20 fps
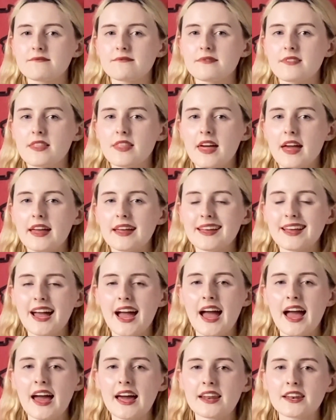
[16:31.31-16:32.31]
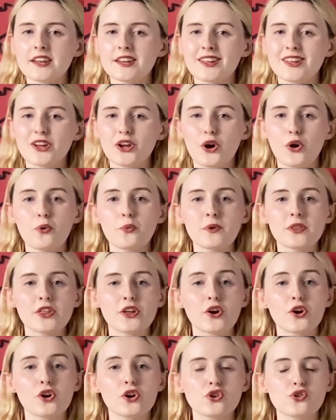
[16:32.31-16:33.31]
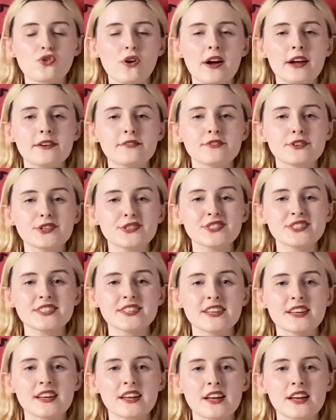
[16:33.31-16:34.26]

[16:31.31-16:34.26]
they can go with younger drivers.